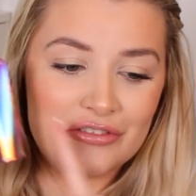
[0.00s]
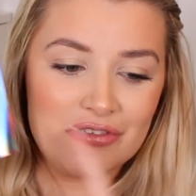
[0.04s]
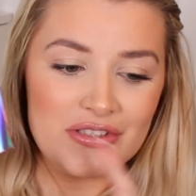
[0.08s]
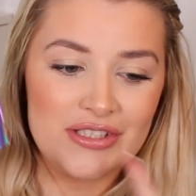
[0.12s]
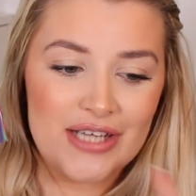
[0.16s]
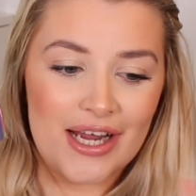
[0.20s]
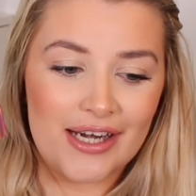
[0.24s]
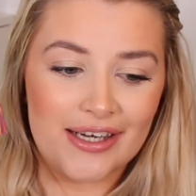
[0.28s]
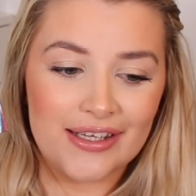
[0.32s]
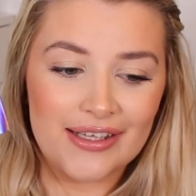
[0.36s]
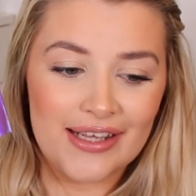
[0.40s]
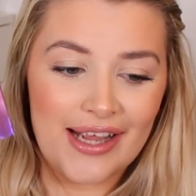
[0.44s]
you're a
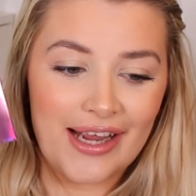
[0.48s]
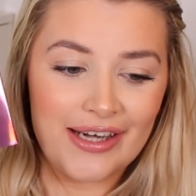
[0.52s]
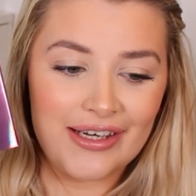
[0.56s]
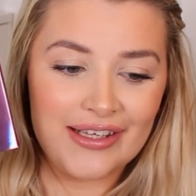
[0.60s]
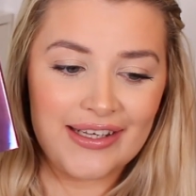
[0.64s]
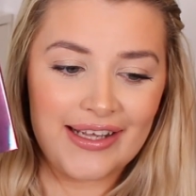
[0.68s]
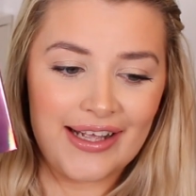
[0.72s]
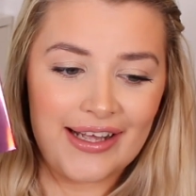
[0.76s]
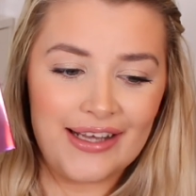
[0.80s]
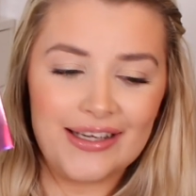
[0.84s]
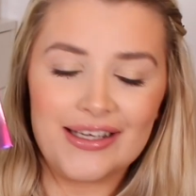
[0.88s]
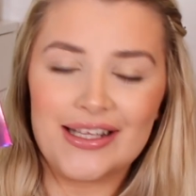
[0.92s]
tanning kind
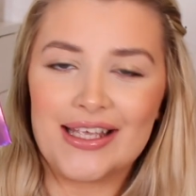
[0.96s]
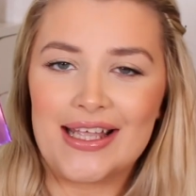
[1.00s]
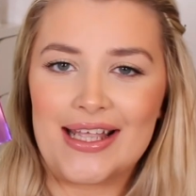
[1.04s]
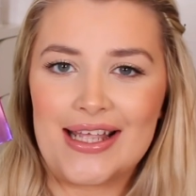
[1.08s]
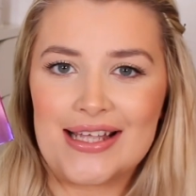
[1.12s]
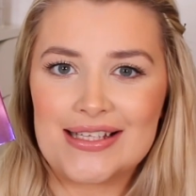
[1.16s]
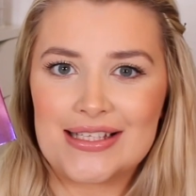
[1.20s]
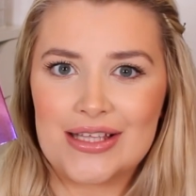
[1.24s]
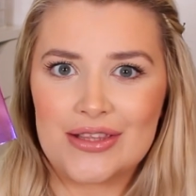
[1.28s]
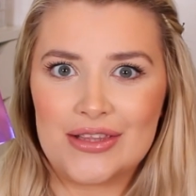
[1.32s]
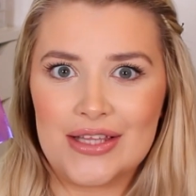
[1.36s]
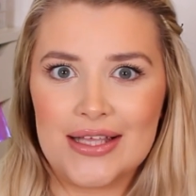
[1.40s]
of gal,
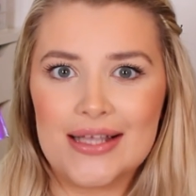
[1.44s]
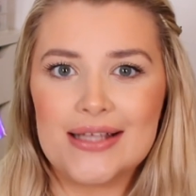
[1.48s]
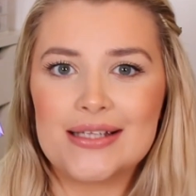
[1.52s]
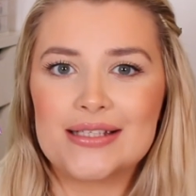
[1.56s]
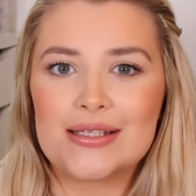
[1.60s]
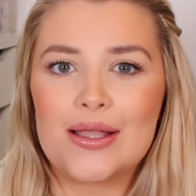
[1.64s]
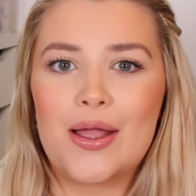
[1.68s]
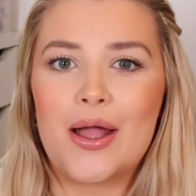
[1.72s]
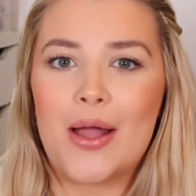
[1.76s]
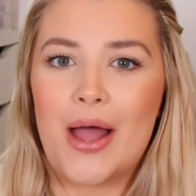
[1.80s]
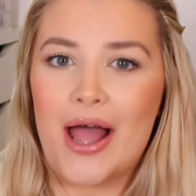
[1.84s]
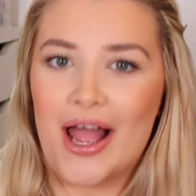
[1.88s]
is
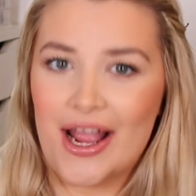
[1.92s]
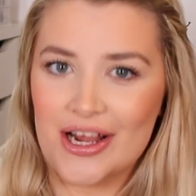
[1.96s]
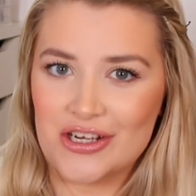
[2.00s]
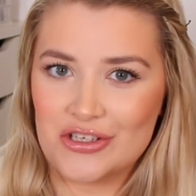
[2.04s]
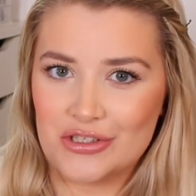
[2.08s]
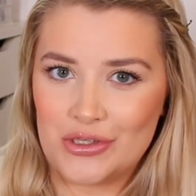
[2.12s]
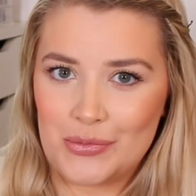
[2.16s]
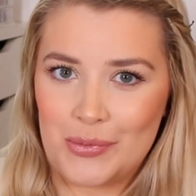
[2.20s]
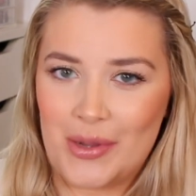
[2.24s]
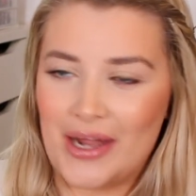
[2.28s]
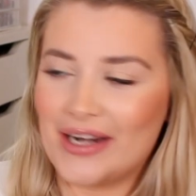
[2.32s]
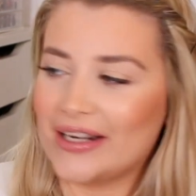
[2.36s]
this
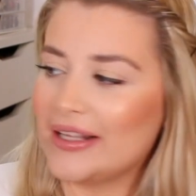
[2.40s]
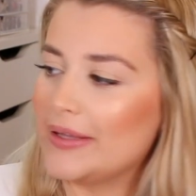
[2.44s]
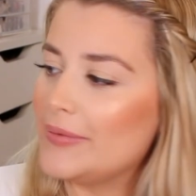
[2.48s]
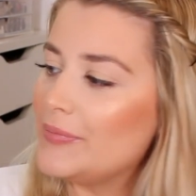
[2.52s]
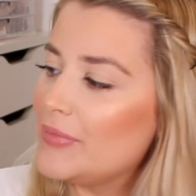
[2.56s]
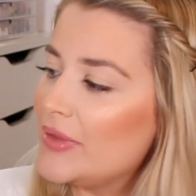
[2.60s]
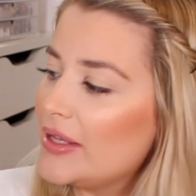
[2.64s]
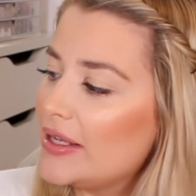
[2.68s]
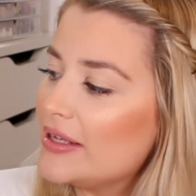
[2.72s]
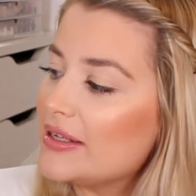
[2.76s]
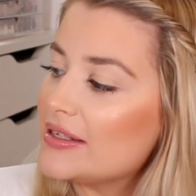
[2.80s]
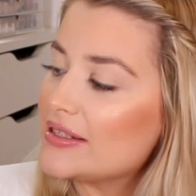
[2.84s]
eyeshadow palette.
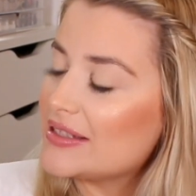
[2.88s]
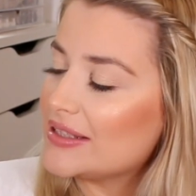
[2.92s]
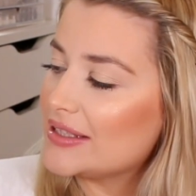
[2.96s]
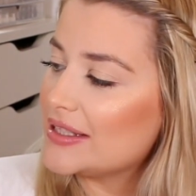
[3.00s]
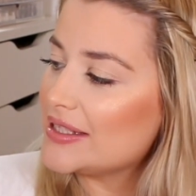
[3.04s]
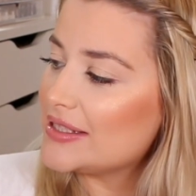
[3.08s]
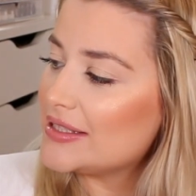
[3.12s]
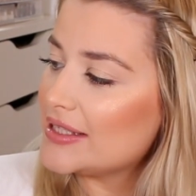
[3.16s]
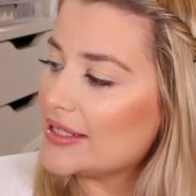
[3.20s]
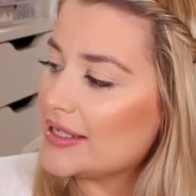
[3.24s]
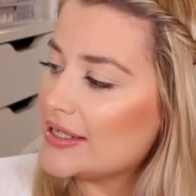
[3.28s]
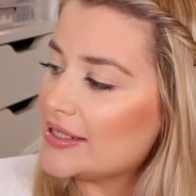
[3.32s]
So
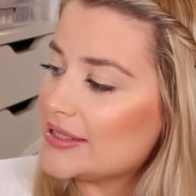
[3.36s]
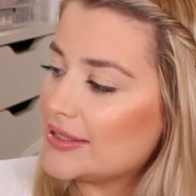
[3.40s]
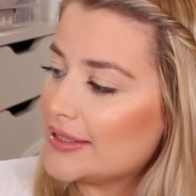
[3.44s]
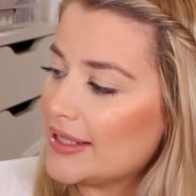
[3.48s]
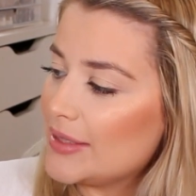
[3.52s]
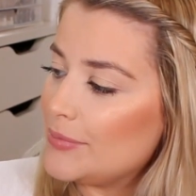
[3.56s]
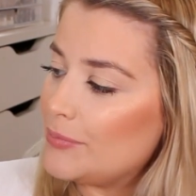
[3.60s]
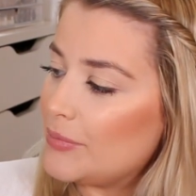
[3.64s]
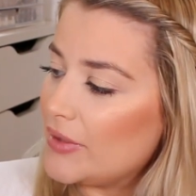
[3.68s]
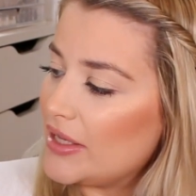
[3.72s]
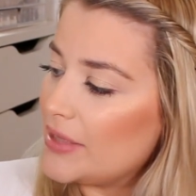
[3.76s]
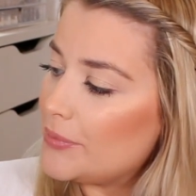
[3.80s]
this is
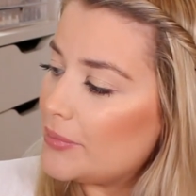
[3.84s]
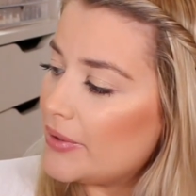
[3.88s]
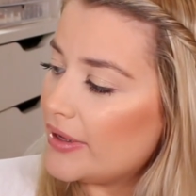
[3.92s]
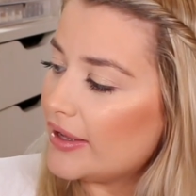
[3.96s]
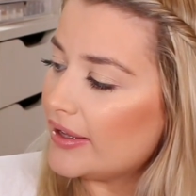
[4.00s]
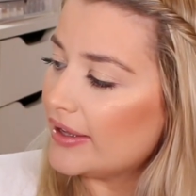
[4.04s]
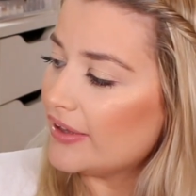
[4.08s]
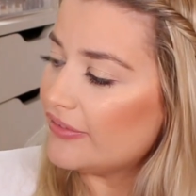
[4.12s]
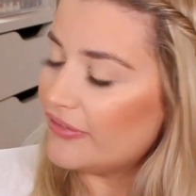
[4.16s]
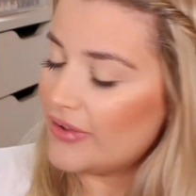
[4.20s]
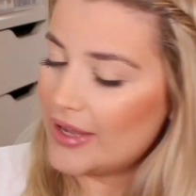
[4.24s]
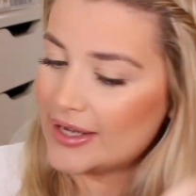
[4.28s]
the
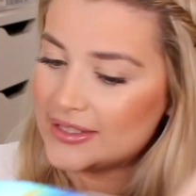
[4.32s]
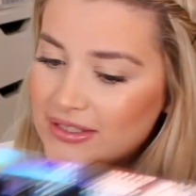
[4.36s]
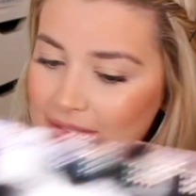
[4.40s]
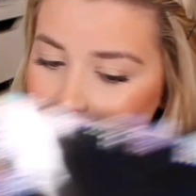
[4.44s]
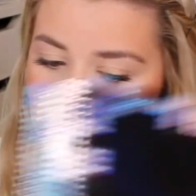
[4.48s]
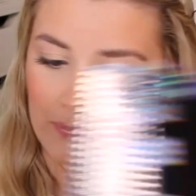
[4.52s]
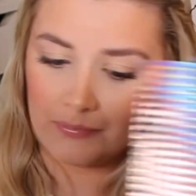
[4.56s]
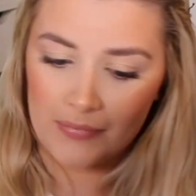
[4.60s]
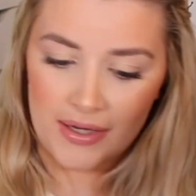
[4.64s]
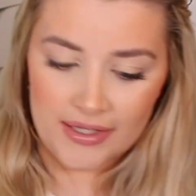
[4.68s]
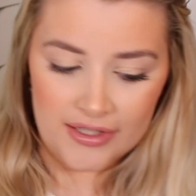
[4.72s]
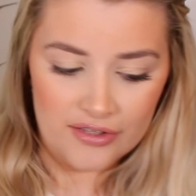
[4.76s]
Bperfect
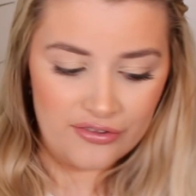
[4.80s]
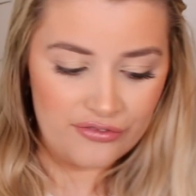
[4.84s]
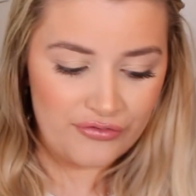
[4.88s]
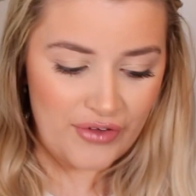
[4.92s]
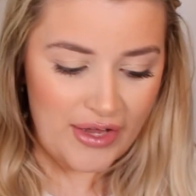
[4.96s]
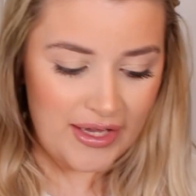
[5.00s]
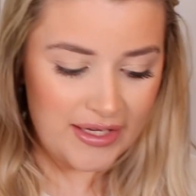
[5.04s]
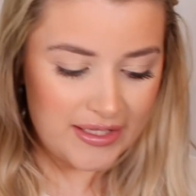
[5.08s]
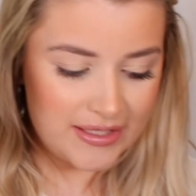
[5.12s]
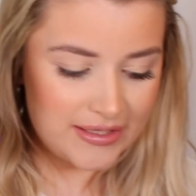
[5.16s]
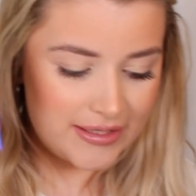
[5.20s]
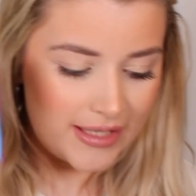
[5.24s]

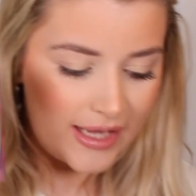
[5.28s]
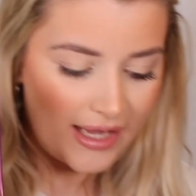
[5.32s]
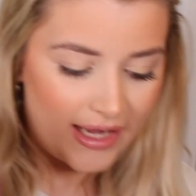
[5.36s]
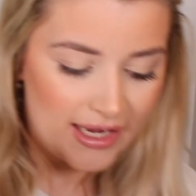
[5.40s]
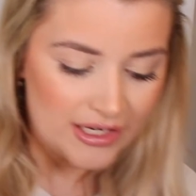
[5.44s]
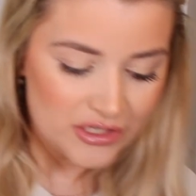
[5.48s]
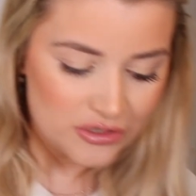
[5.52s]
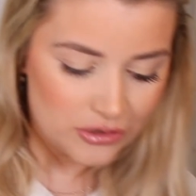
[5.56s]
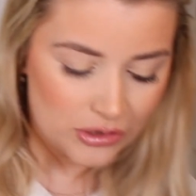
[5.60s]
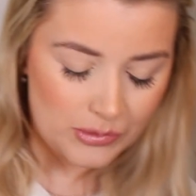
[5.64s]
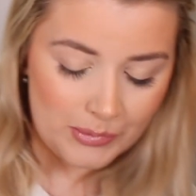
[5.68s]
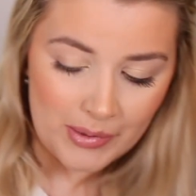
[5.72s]
Manifest
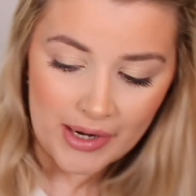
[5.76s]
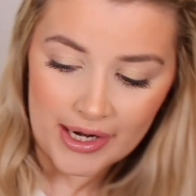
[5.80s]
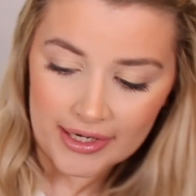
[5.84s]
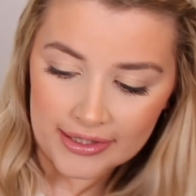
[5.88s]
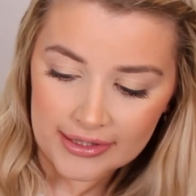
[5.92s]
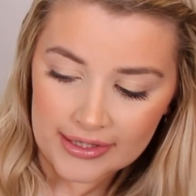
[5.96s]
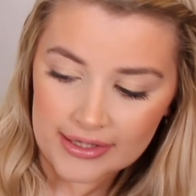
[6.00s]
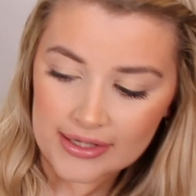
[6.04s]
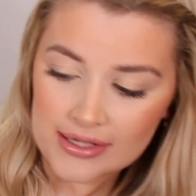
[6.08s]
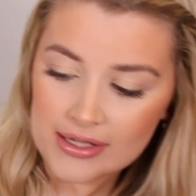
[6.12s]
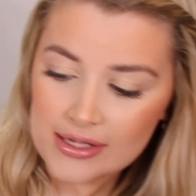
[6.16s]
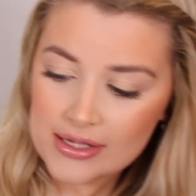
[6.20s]
eyeshadow
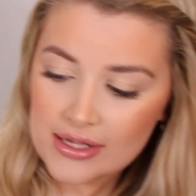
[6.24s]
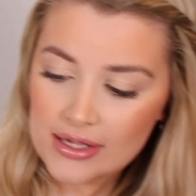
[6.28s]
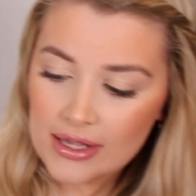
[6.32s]
palette.